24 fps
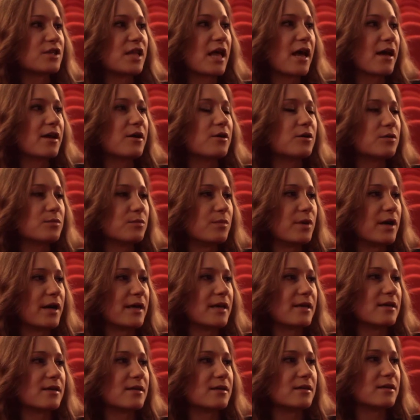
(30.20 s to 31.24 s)
Rely on
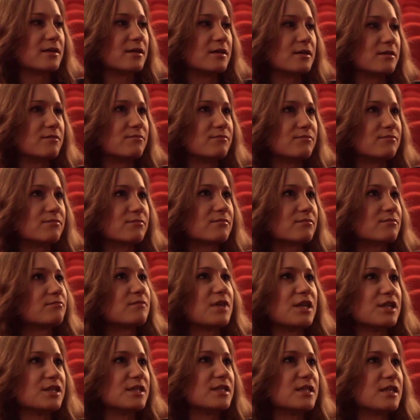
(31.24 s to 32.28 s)
my
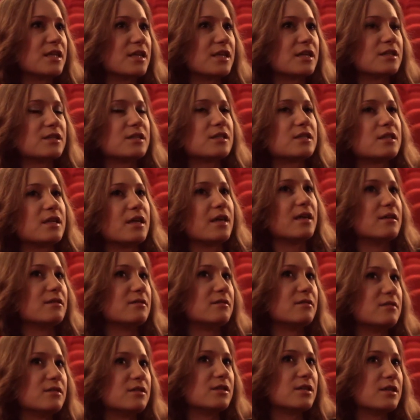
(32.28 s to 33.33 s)
instinct
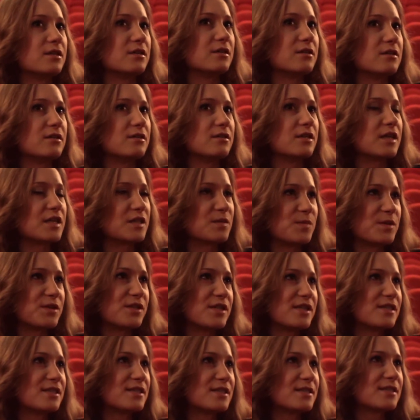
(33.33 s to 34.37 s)
and
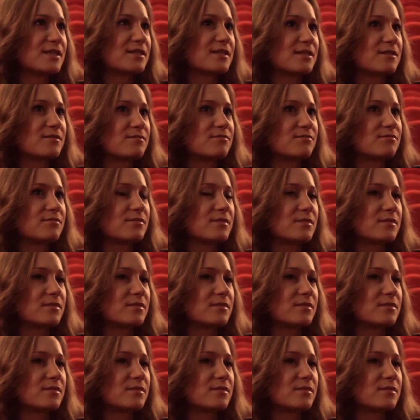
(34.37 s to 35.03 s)
experience.